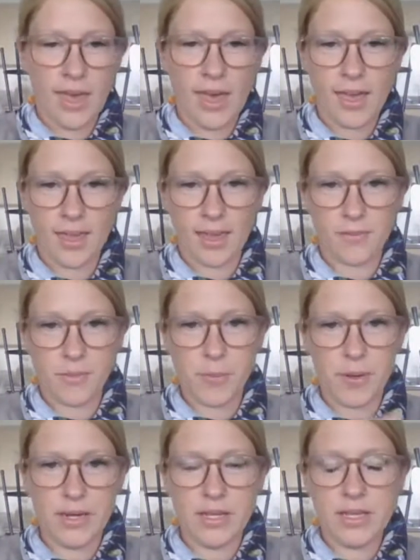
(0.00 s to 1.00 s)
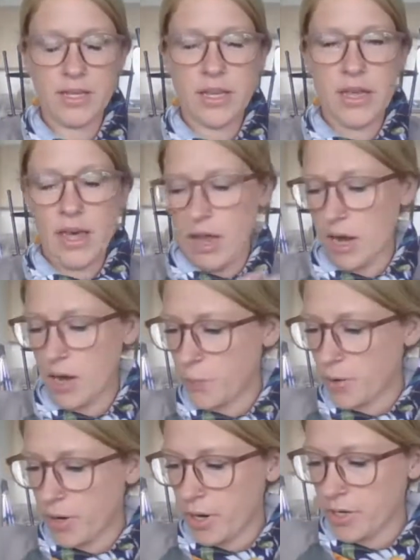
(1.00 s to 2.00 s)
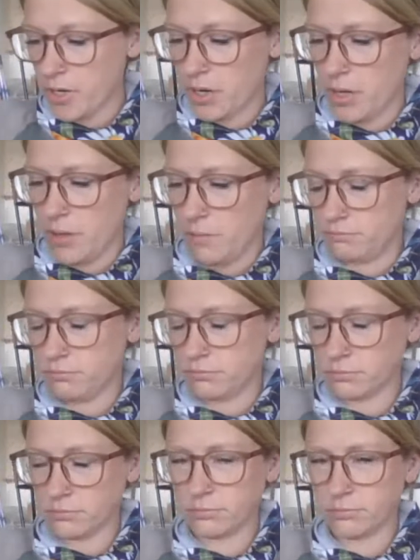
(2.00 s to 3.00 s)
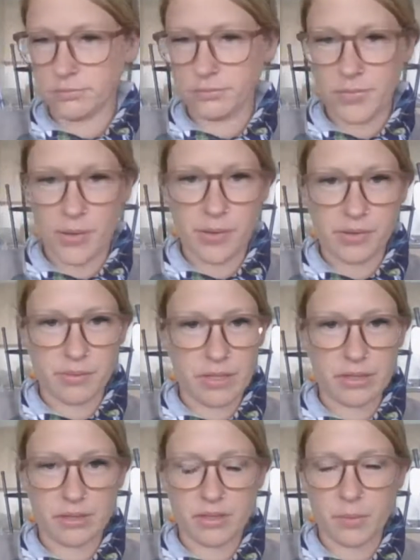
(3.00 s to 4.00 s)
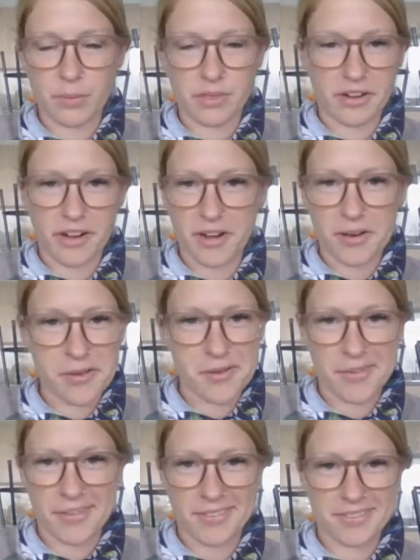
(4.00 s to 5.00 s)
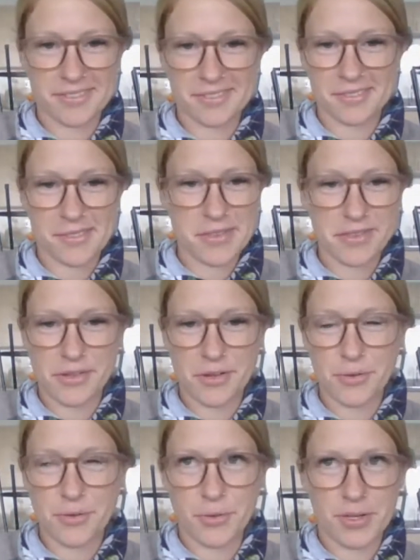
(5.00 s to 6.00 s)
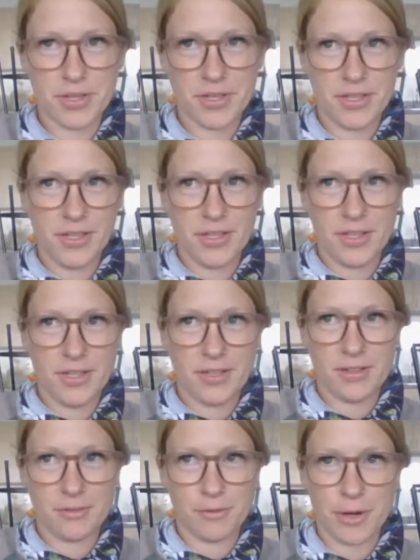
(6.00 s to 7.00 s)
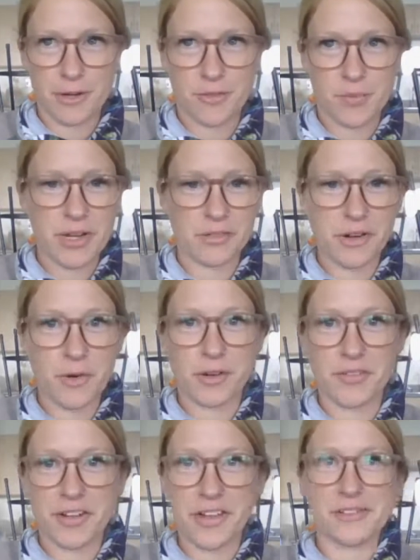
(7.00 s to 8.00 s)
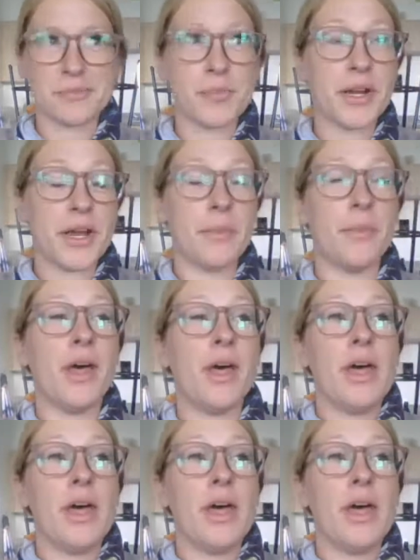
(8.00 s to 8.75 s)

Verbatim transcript: Hi, everybody. Our pro, um, I always mess this up. Sorry, I, it's so weird for me to record videos. But um,